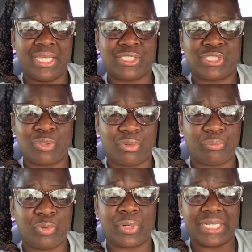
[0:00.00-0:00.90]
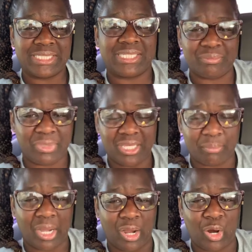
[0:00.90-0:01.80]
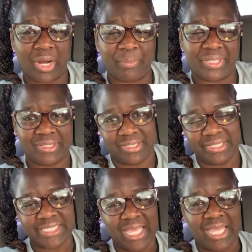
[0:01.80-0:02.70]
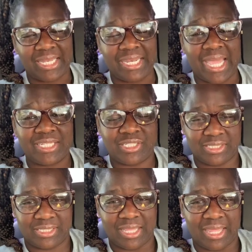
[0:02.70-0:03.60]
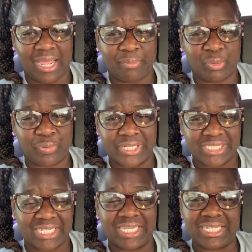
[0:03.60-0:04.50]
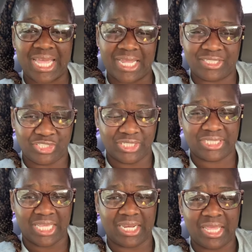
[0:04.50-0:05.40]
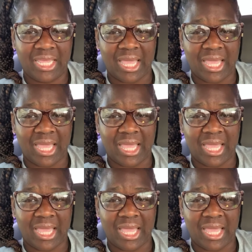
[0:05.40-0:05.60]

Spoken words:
it's so important to me in my heart, because not just that I'm the president, not just that